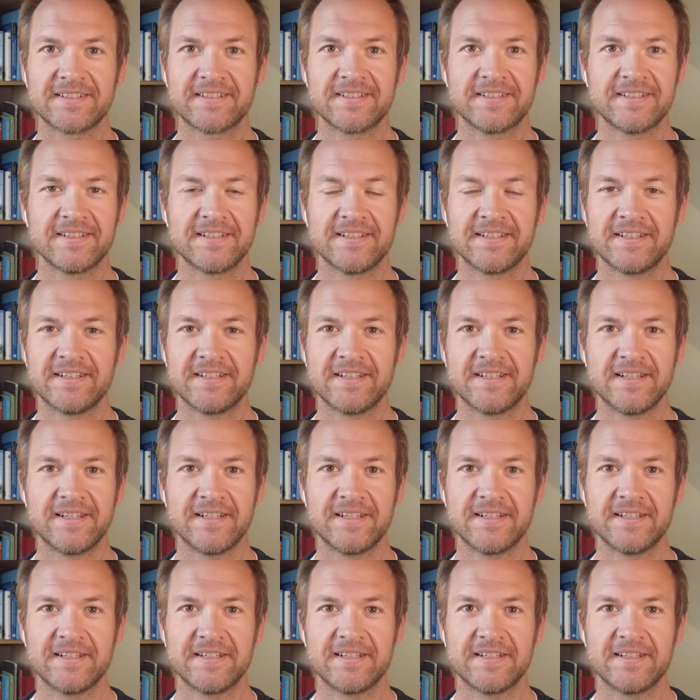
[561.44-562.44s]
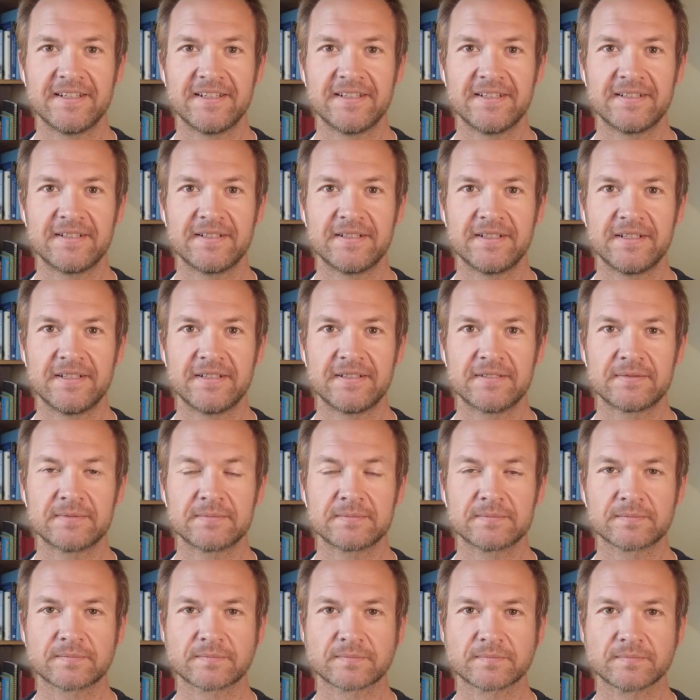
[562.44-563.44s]

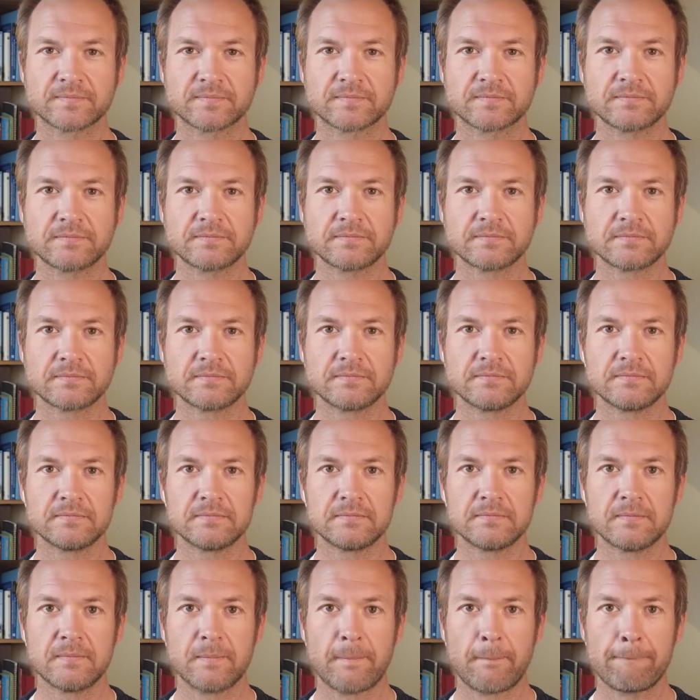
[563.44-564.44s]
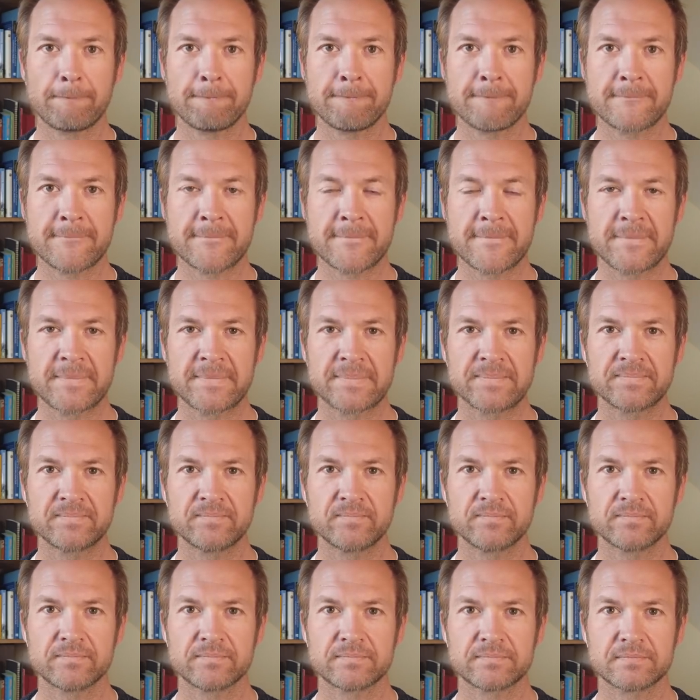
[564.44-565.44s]

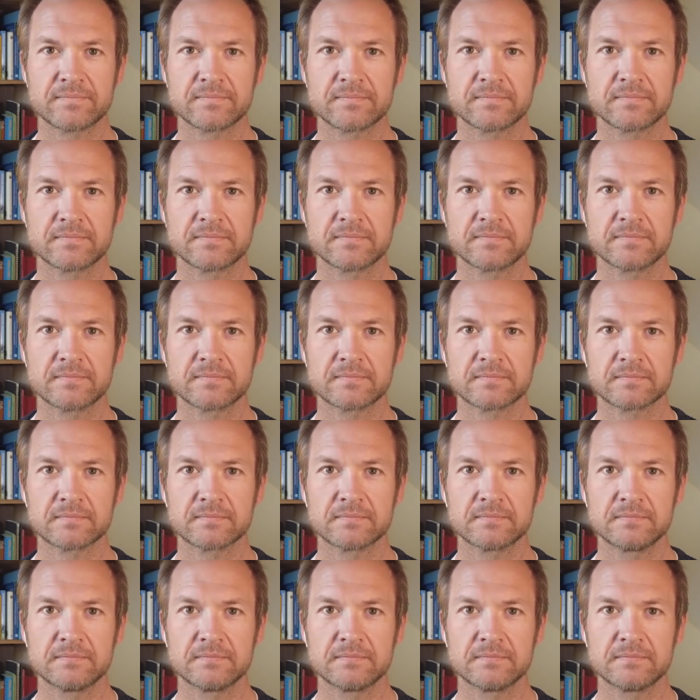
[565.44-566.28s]
This person isn't speaking.